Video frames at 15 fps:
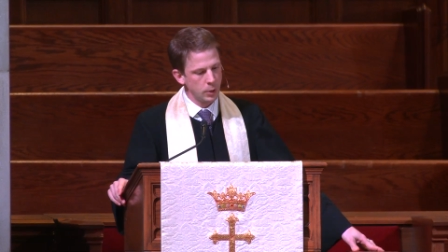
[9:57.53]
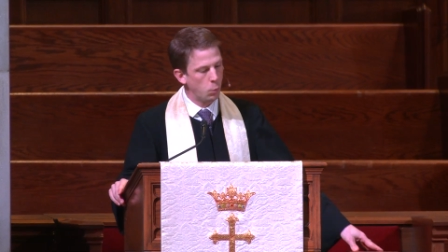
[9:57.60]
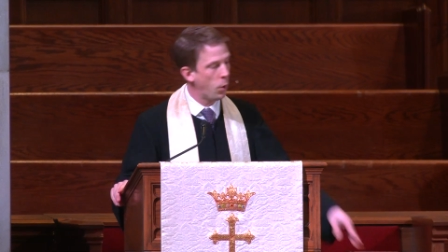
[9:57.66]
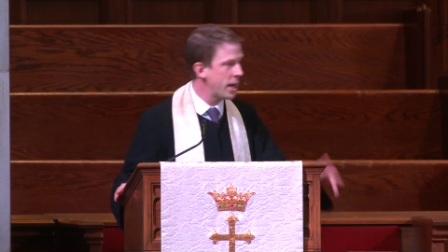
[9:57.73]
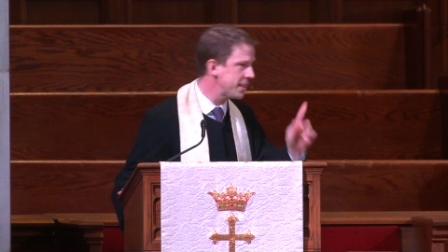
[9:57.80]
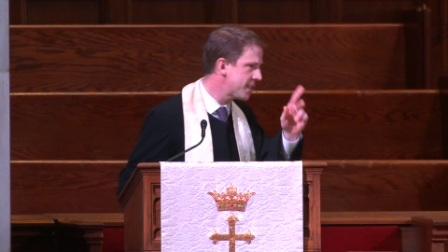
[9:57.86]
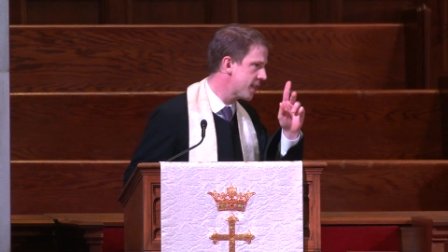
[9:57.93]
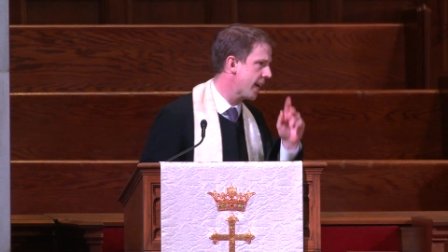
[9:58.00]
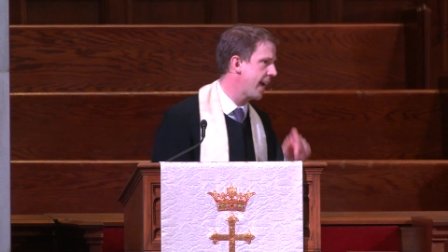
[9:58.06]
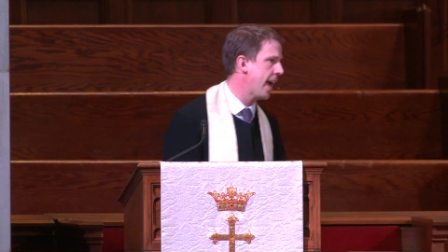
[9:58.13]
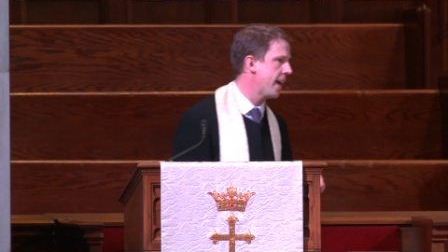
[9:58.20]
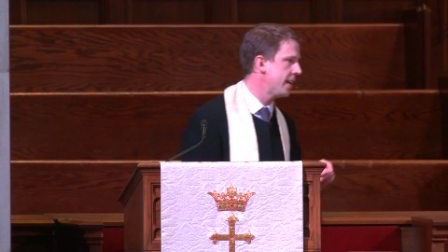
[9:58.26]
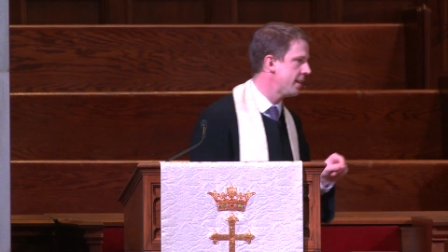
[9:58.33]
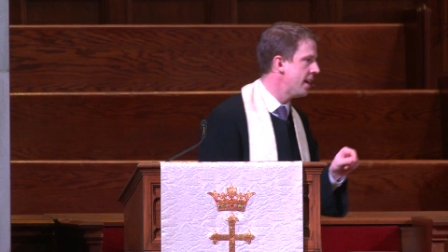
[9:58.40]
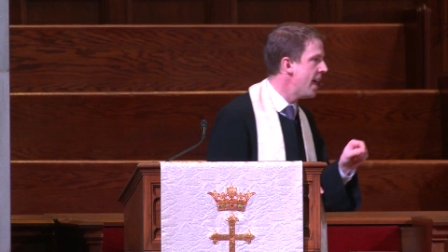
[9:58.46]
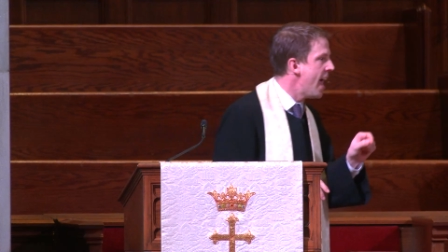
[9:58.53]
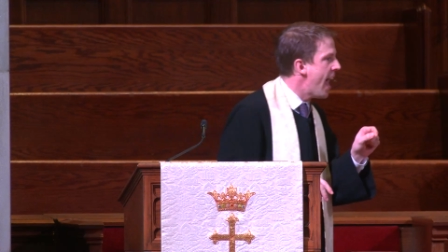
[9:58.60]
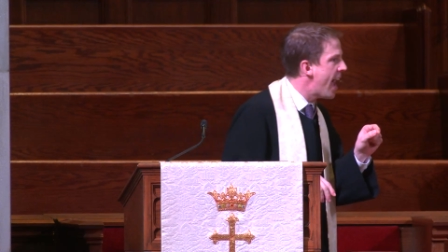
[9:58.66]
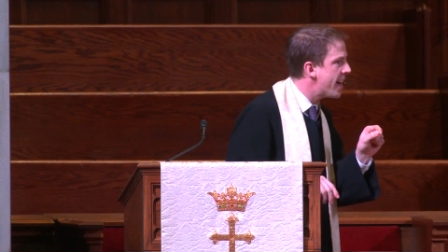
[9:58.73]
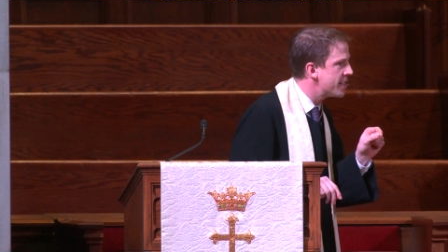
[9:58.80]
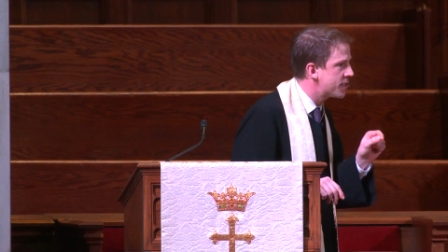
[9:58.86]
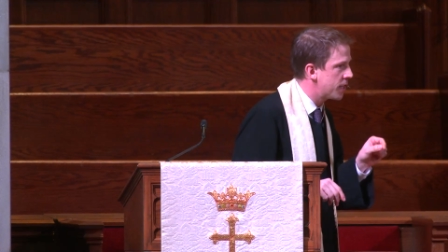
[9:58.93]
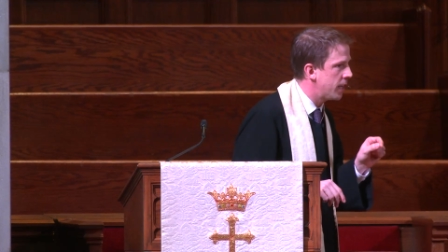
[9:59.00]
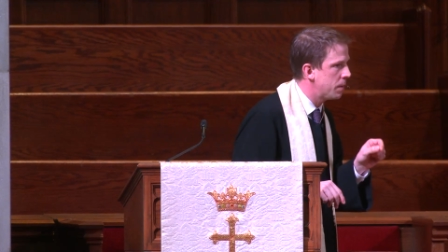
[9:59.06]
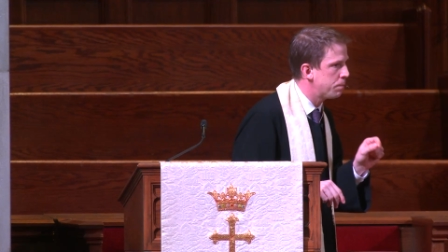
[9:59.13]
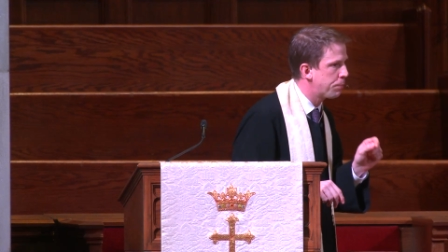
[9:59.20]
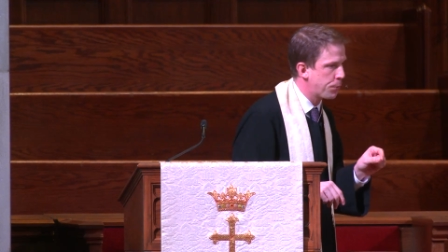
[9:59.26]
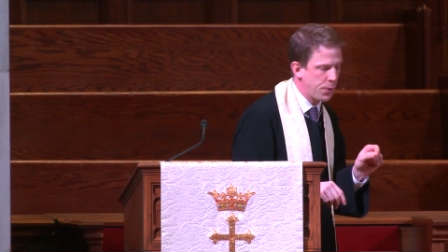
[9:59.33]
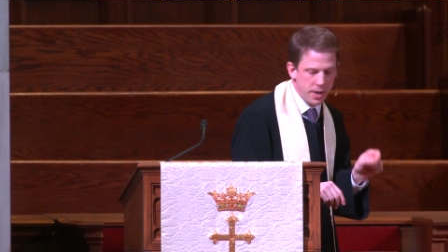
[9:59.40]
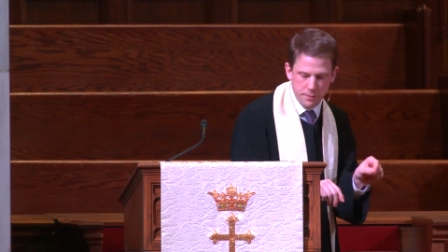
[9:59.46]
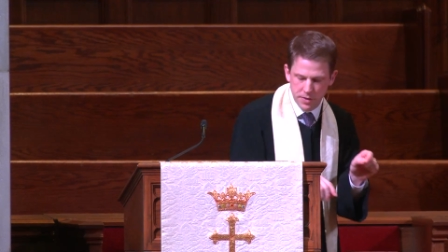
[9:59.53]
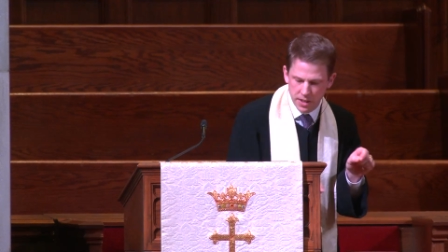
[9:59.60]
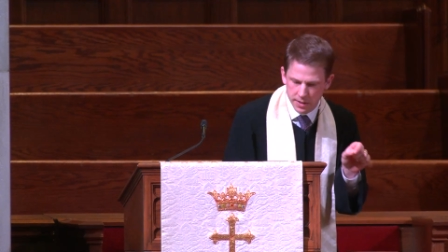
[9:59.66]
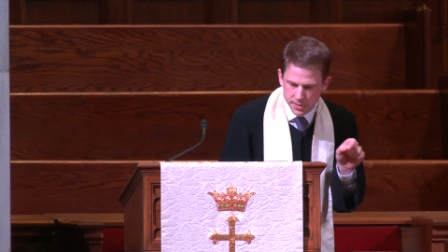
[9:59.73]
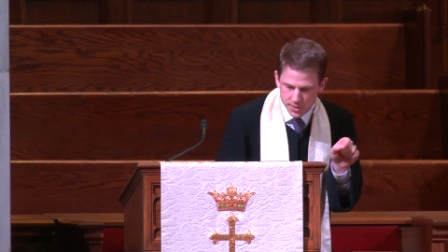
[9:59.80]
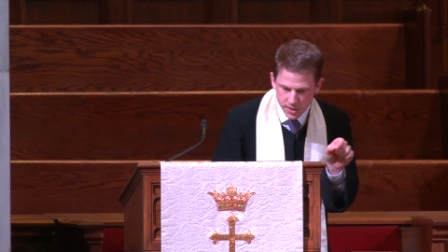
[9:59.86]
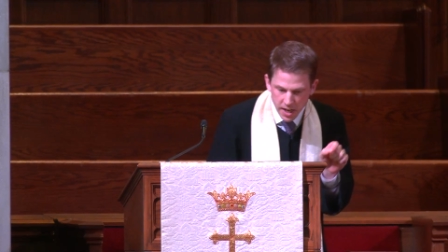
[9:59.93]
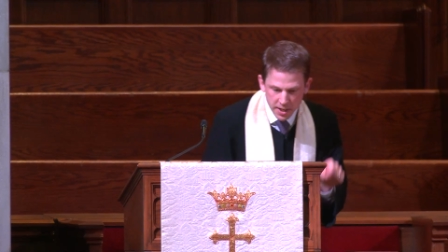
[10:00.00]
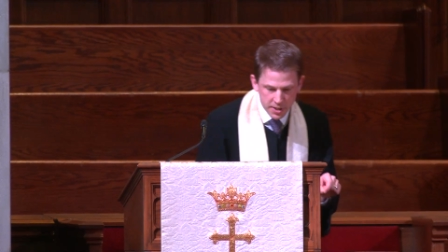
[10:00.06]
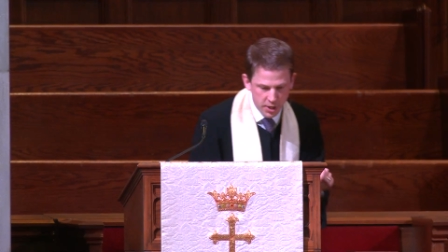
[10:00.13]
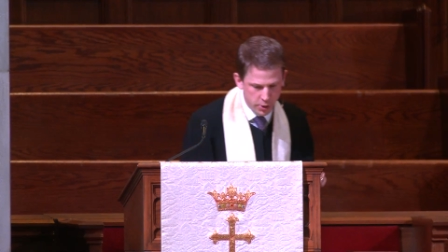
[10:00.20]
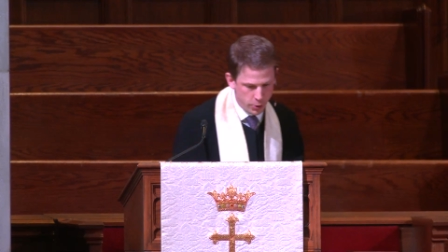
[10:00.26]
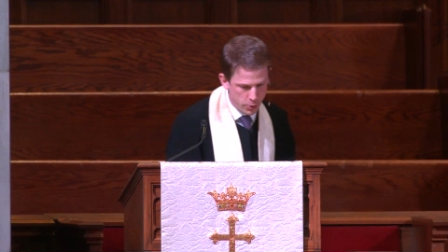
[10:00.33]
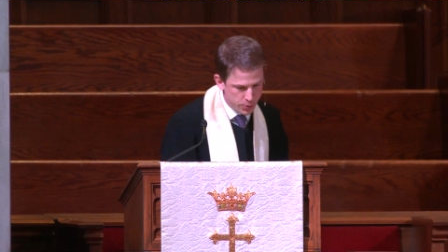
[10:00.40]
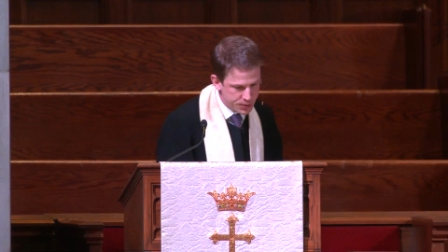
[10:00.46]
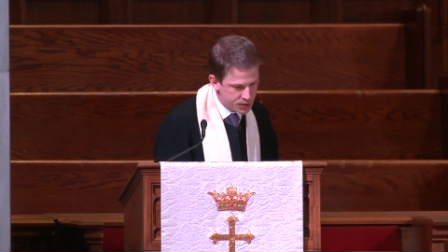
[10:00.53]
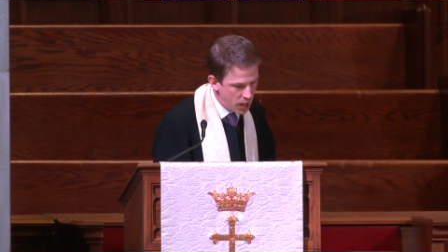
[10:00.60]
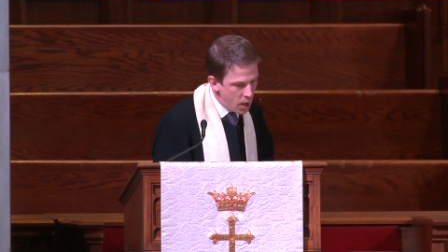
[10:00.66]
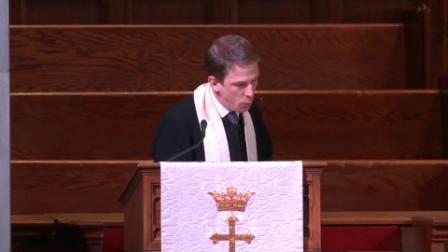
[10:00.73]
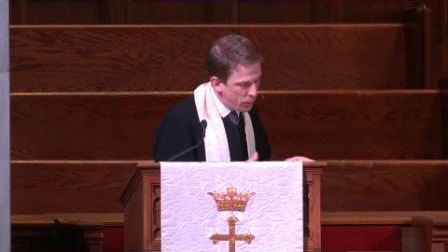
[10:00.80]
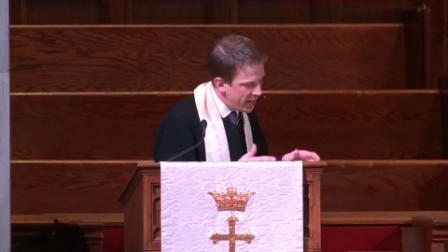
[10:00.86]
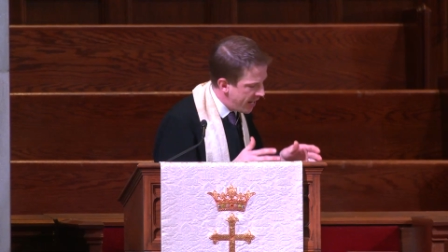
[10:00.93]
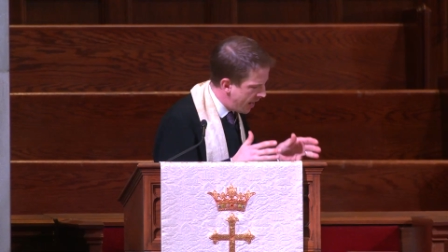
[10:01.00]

Once again, as in previous years, we